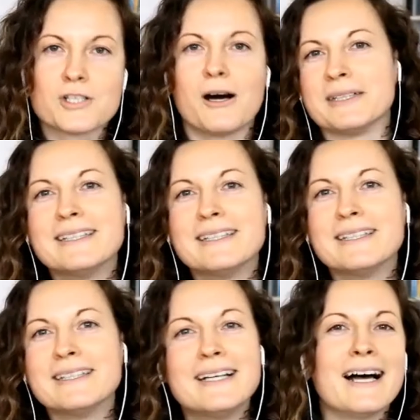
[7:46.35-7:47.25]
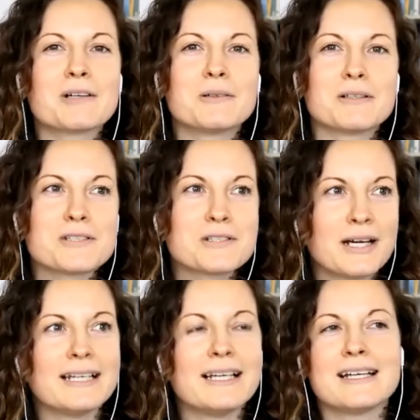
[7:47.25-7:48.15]
I quit. I quit
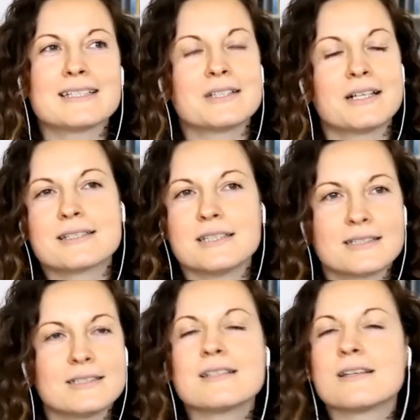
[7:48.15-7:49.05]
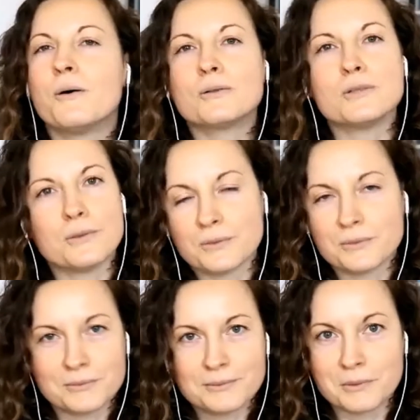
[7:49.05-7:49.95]
Australia. I, I, the whole
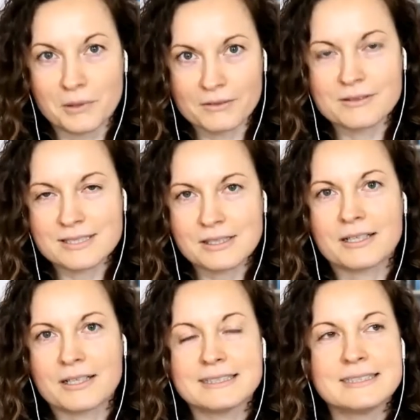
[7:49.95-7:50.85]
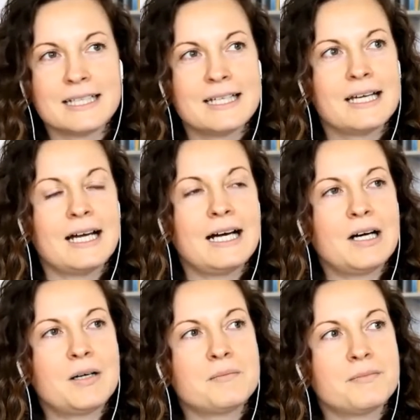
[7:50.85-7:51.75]
new world started,
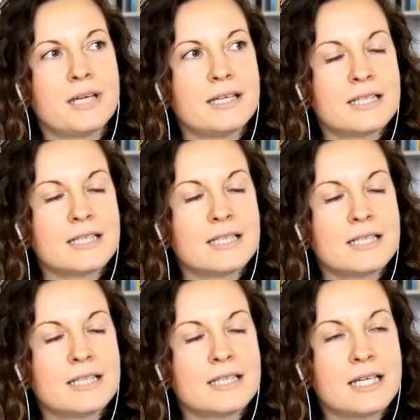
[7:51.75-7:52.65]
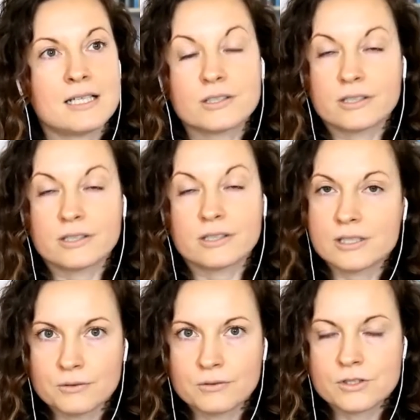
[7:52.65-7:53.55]
um, and then I, I started
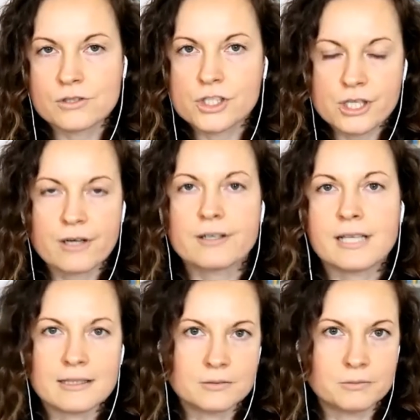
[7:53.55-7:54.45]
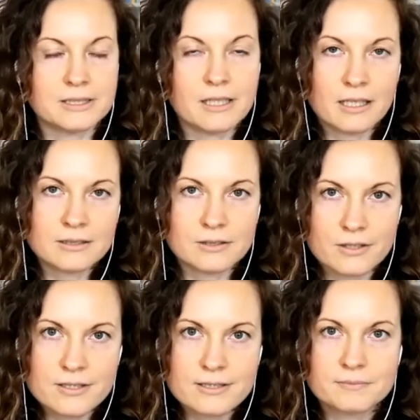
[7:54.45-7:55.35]
to to share that with
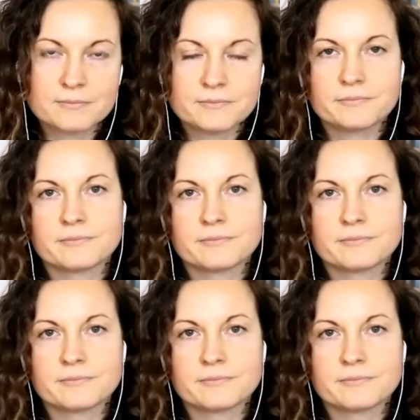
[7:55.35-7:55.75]
others.